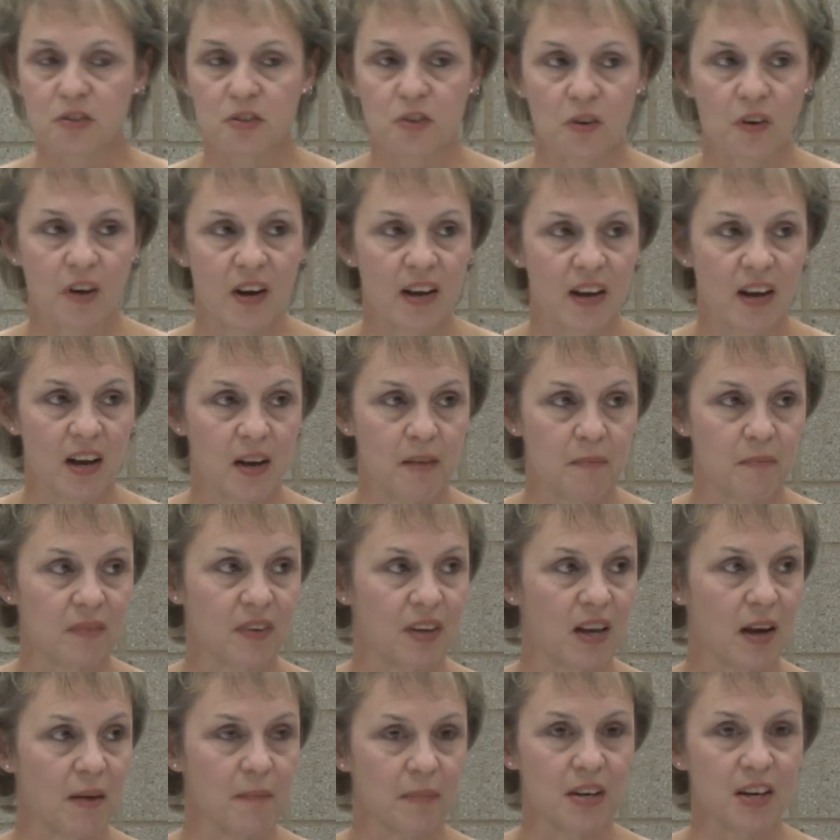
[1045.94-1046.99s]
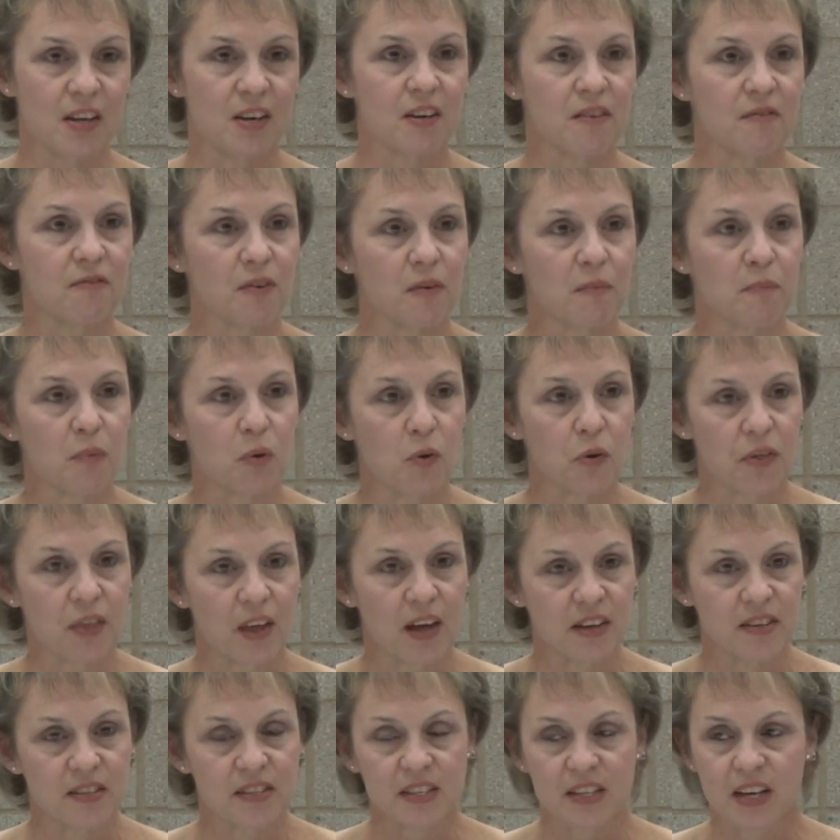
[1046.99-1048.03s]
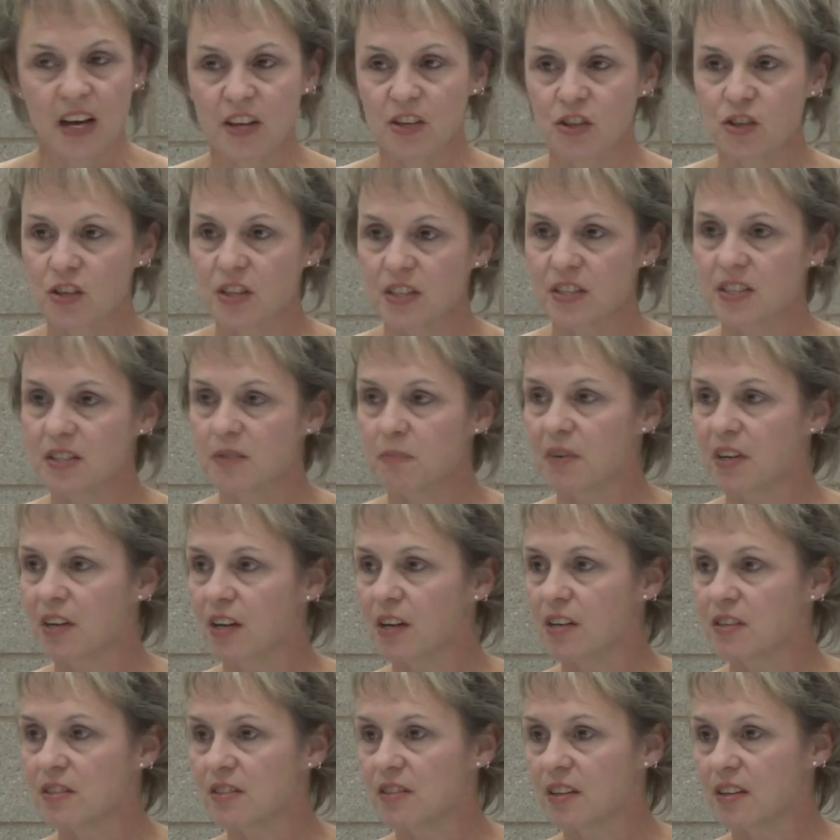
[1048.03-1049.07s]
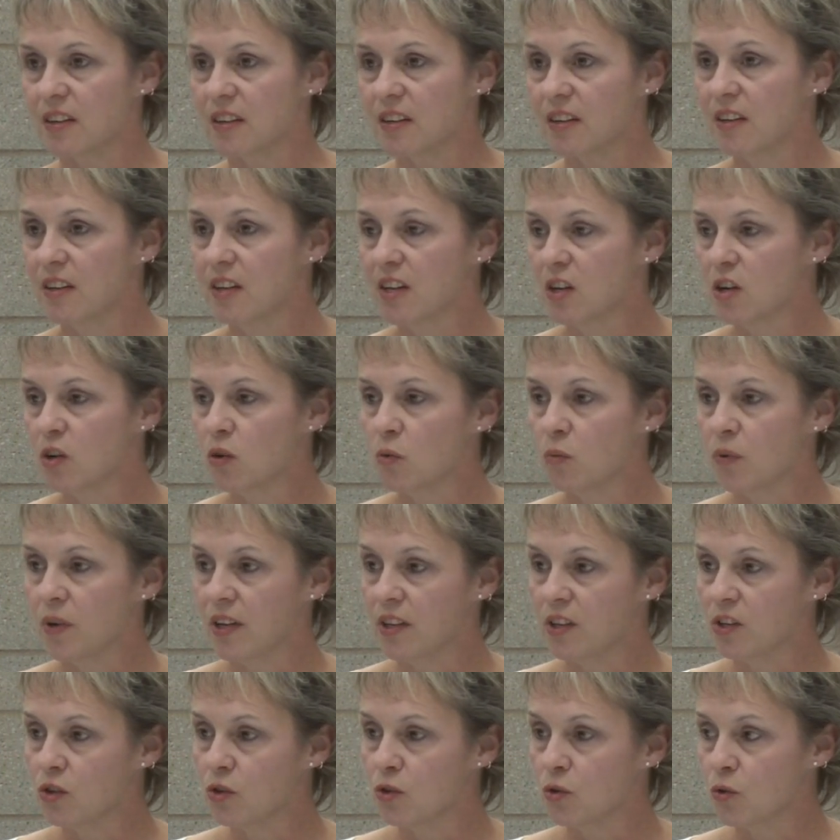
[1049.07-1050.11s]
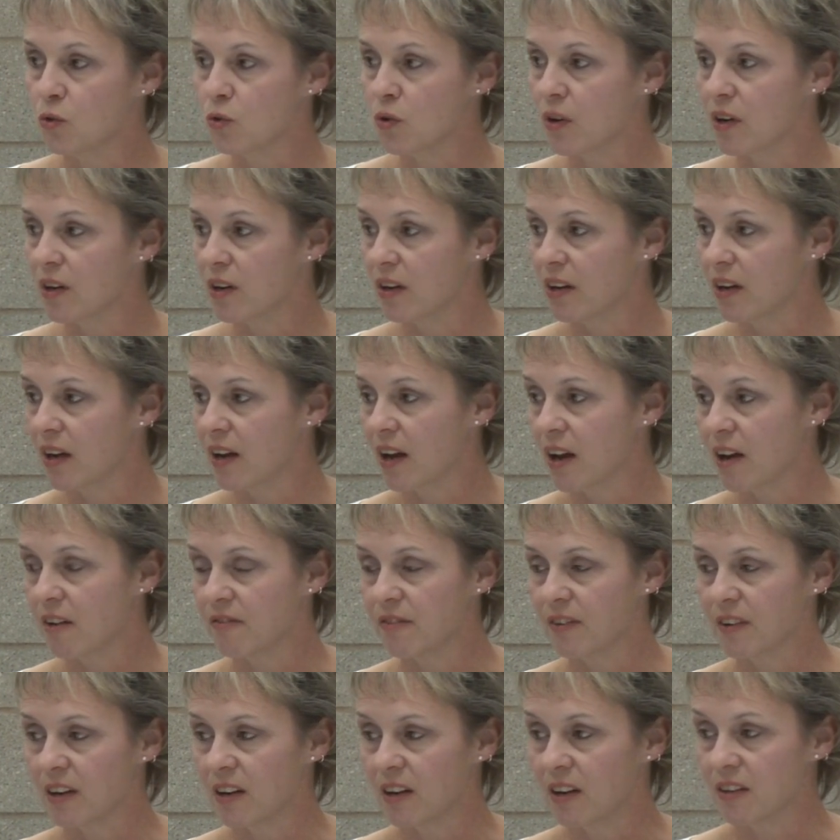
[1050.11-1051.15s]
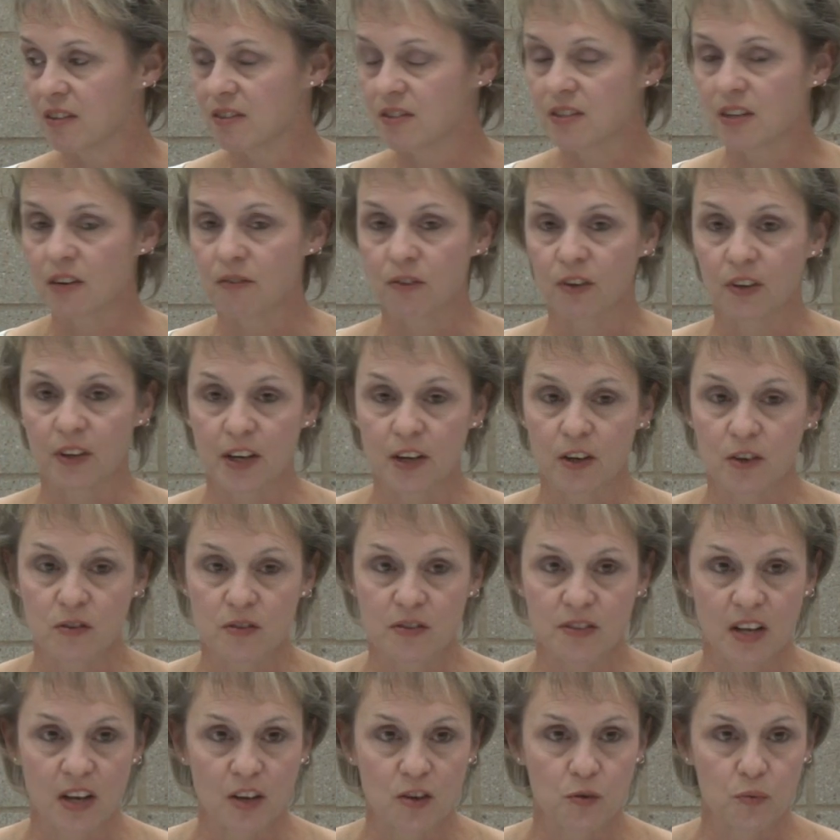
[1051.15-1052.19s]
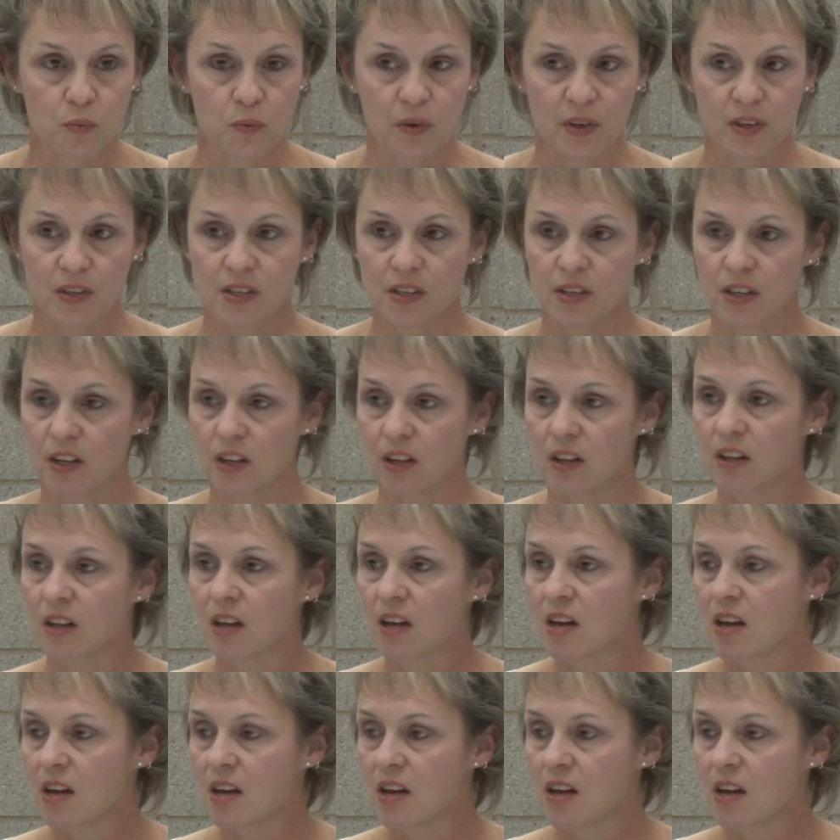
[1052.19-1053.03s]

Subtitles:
so I'm getting it from both ends, not just because we do have several acres that we till.